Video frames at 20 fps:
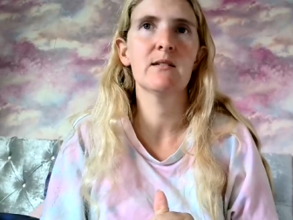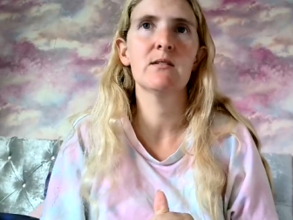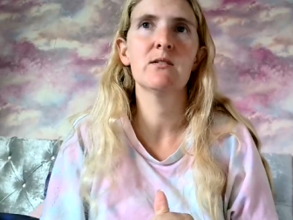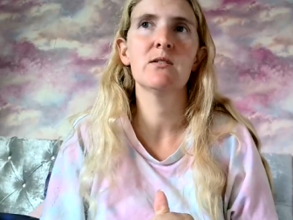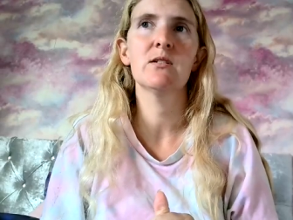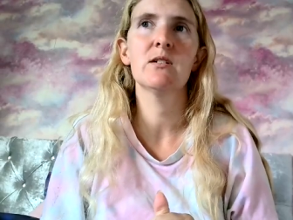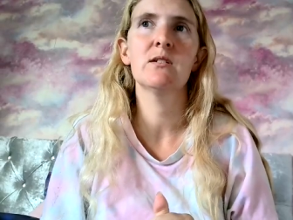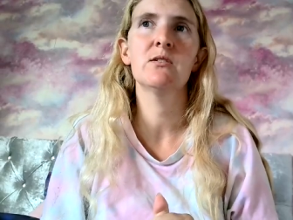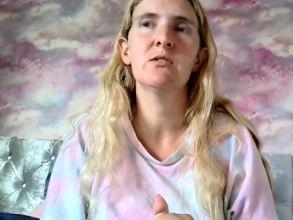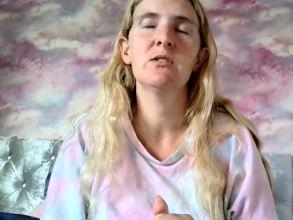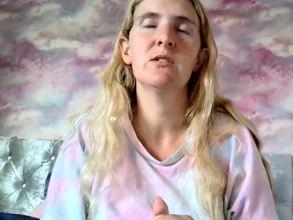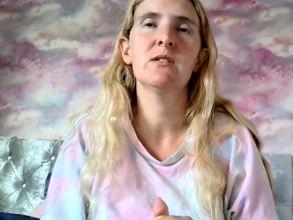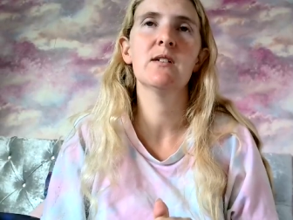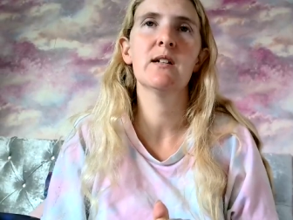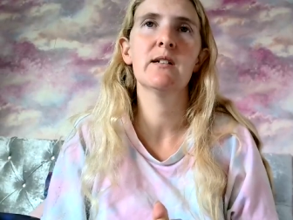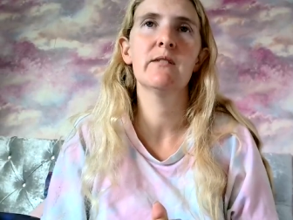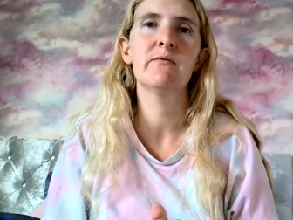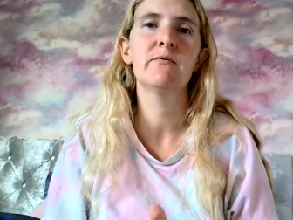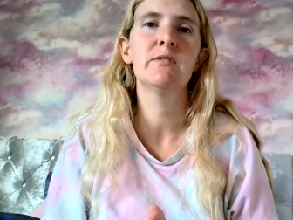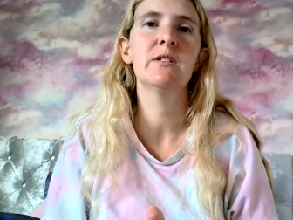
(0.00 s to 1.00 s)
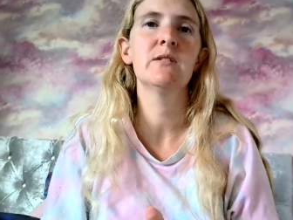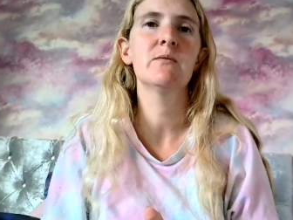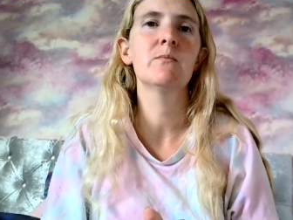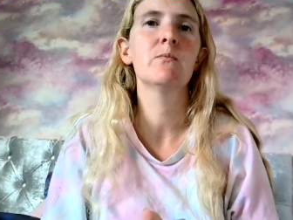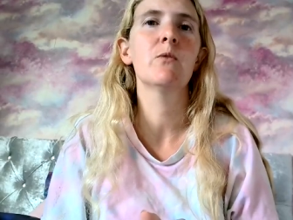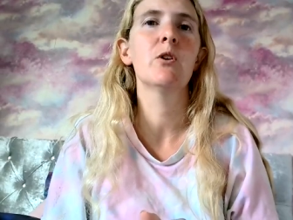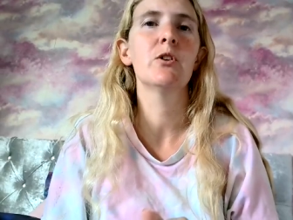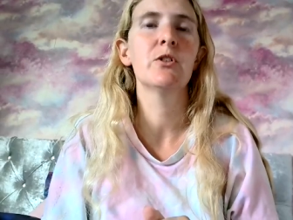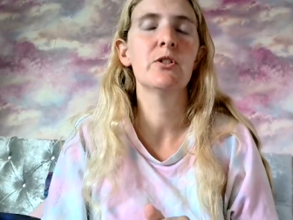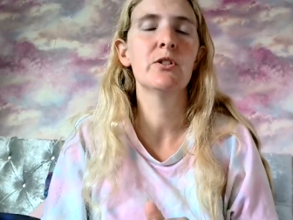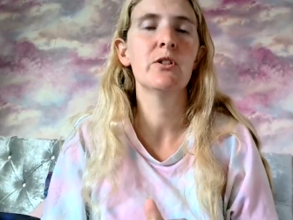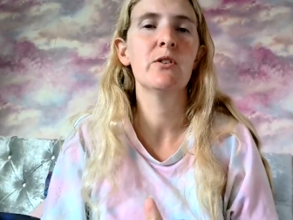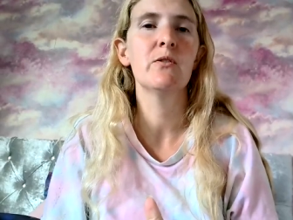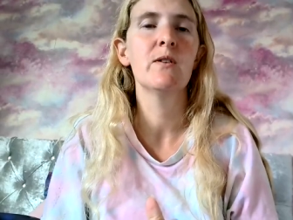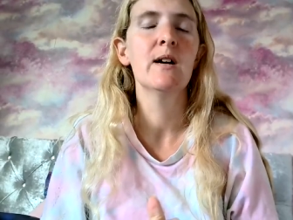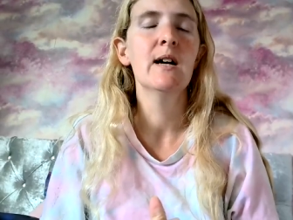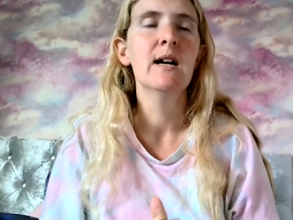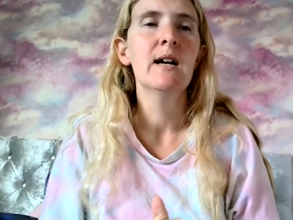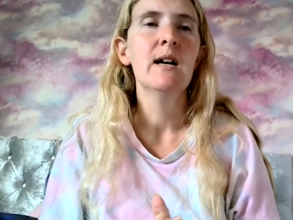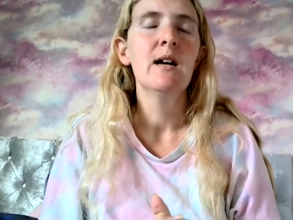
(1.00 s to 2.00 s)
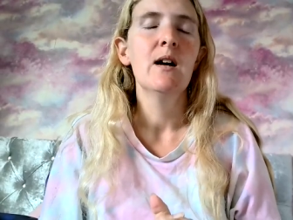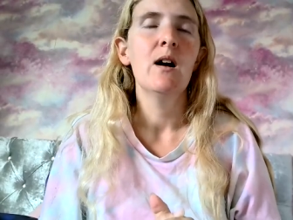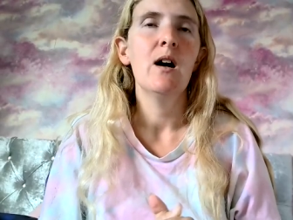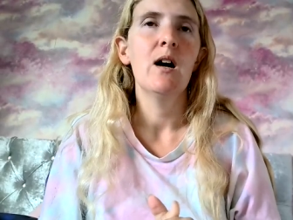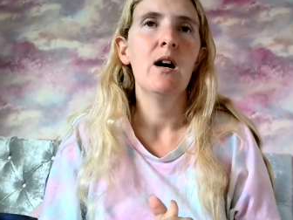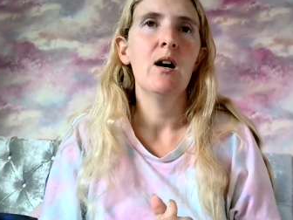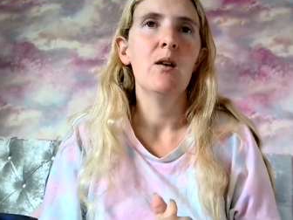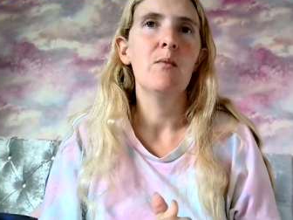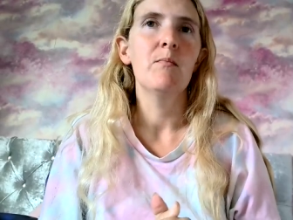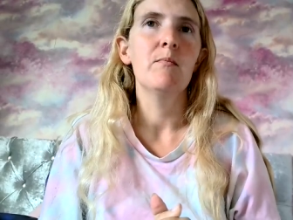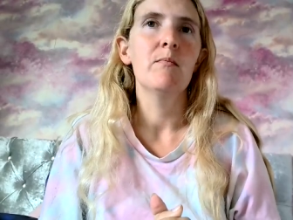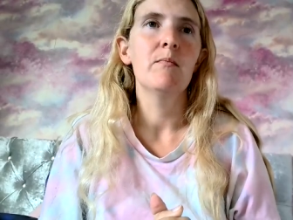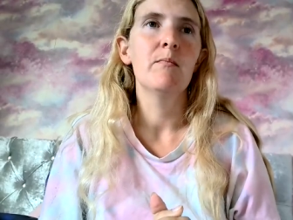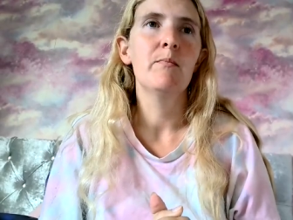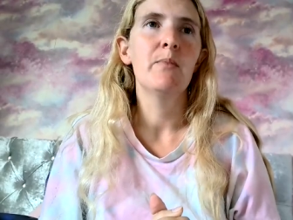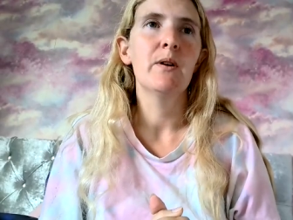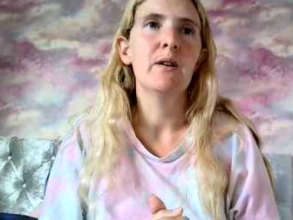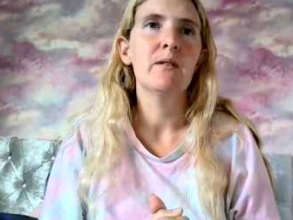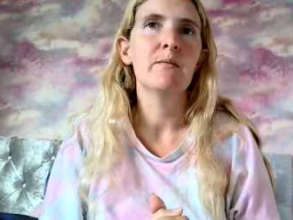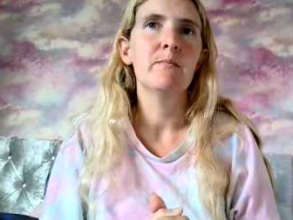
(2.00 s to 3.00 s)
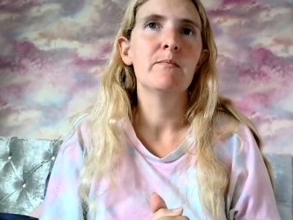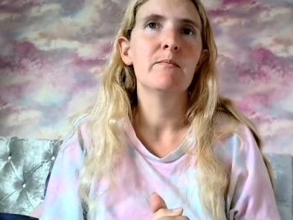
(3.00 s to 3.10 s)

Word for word: and she, and she kind of didn't want to, um, but